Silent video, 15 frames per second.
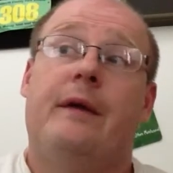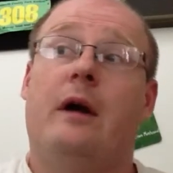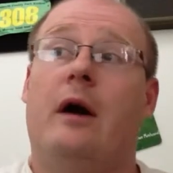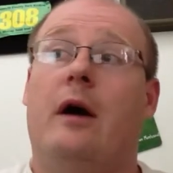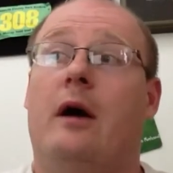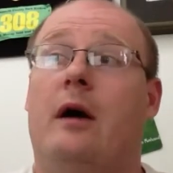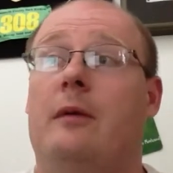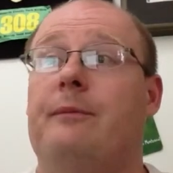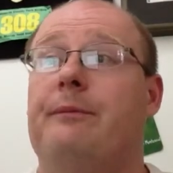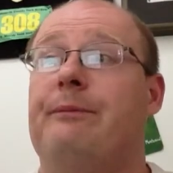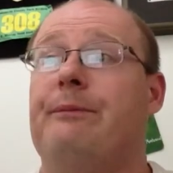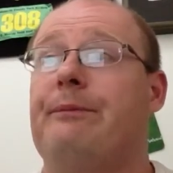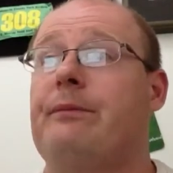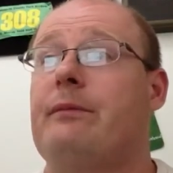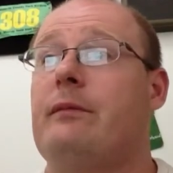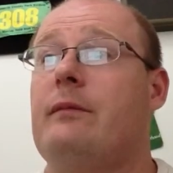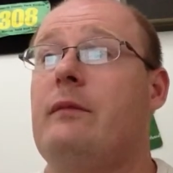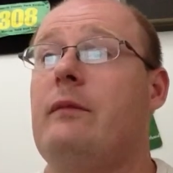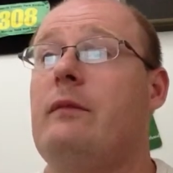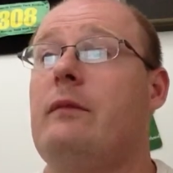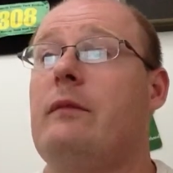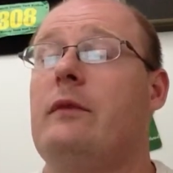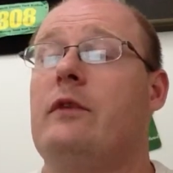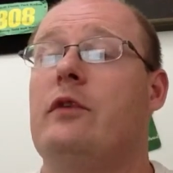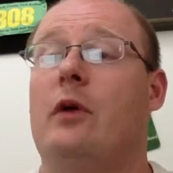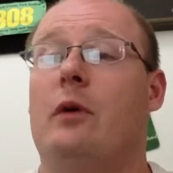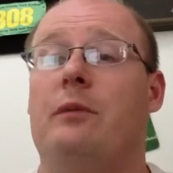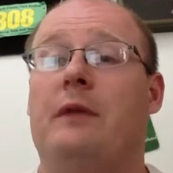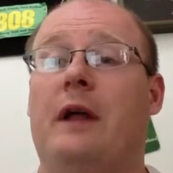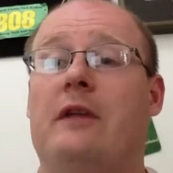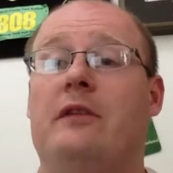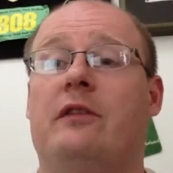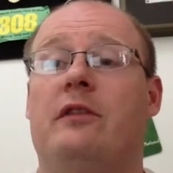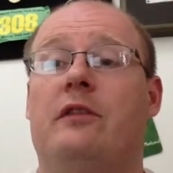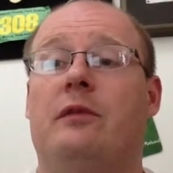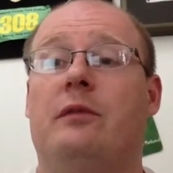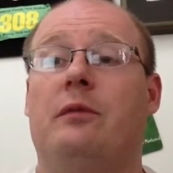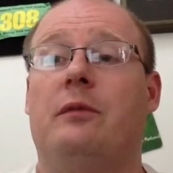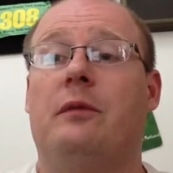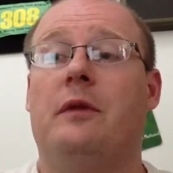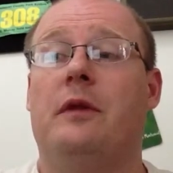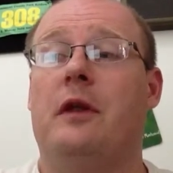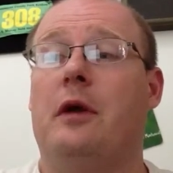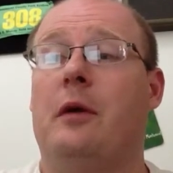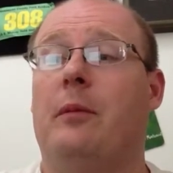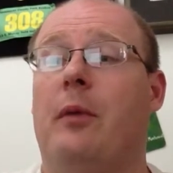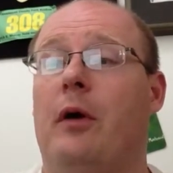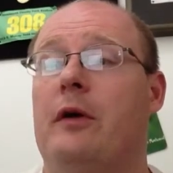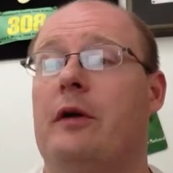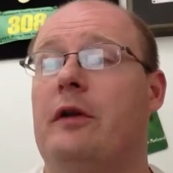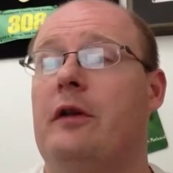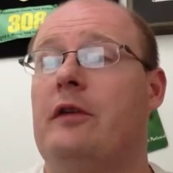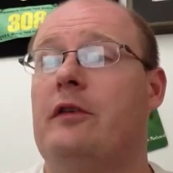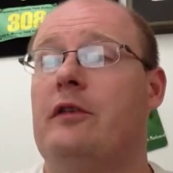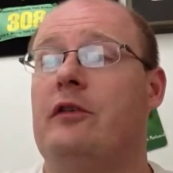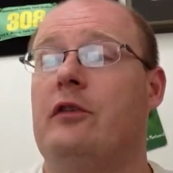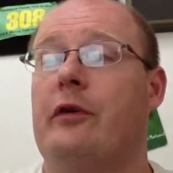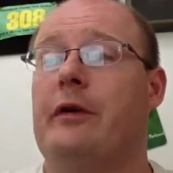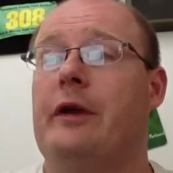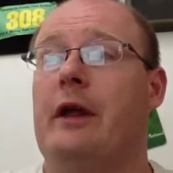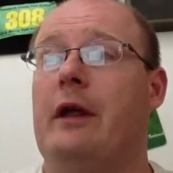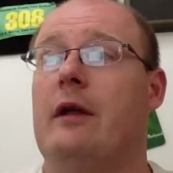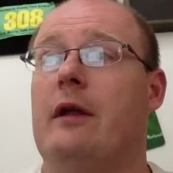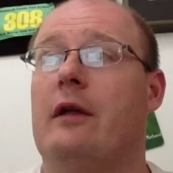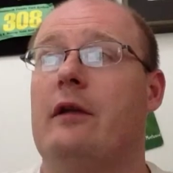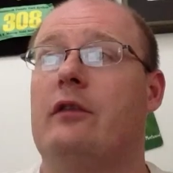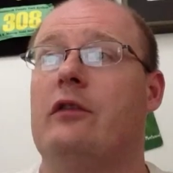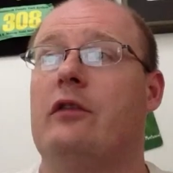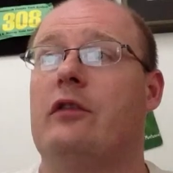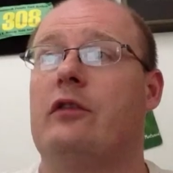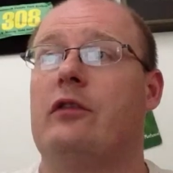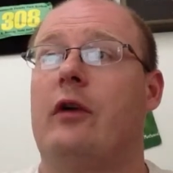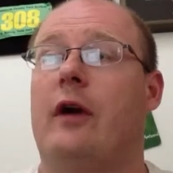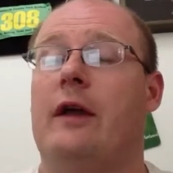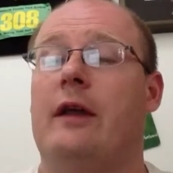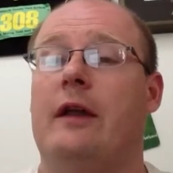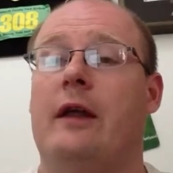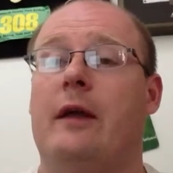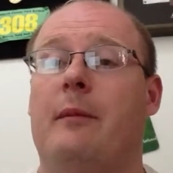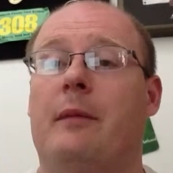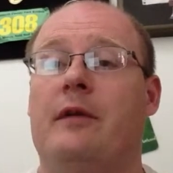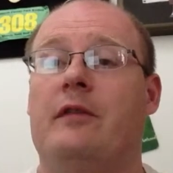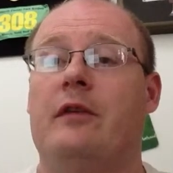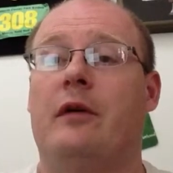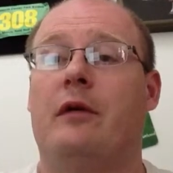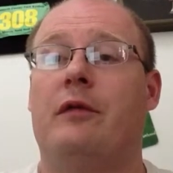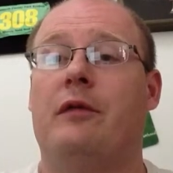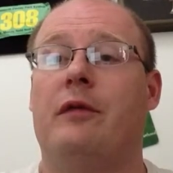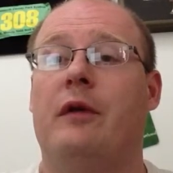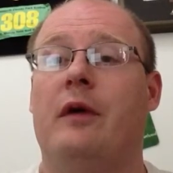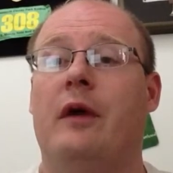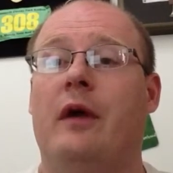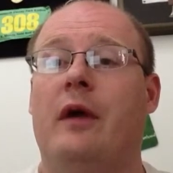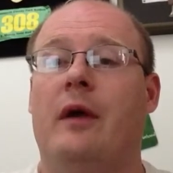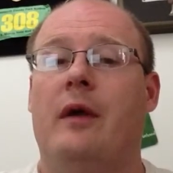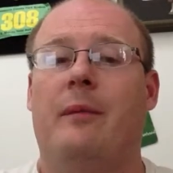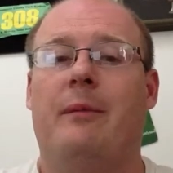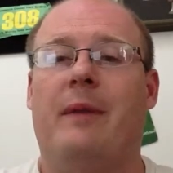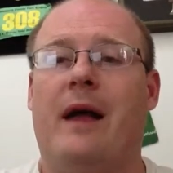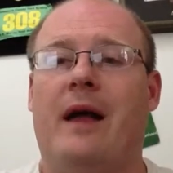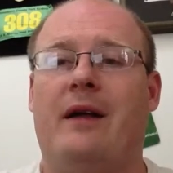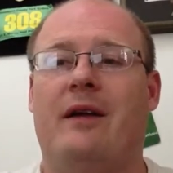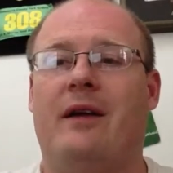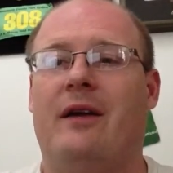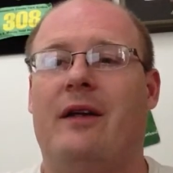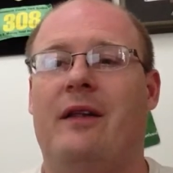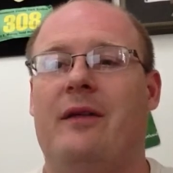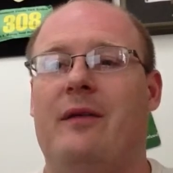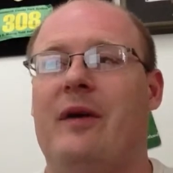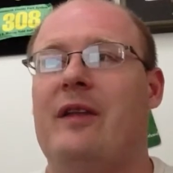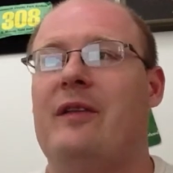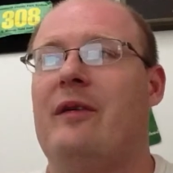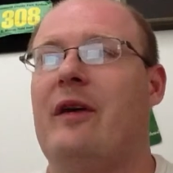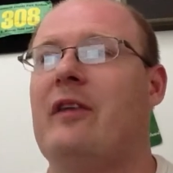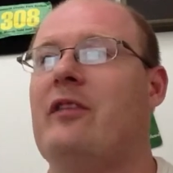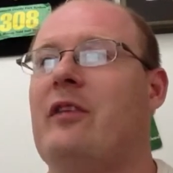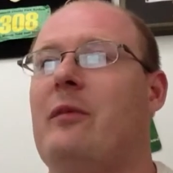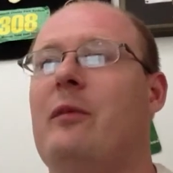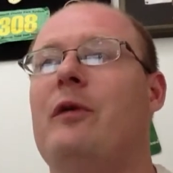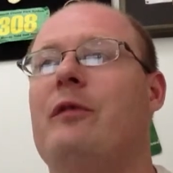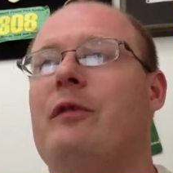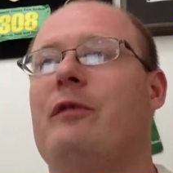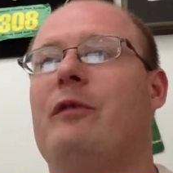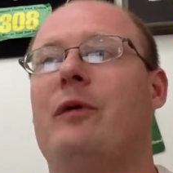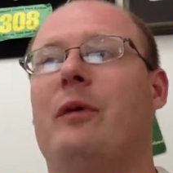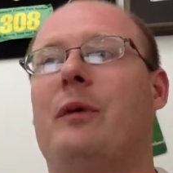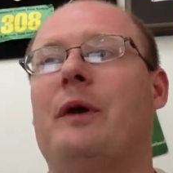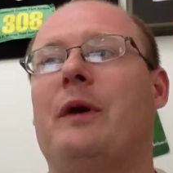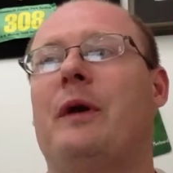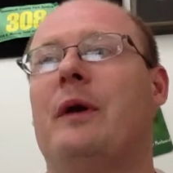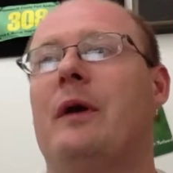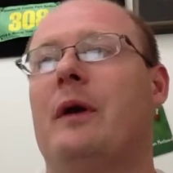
Um, so that's you know part of this journey is just trying to get myself back in the right direction, moving forward.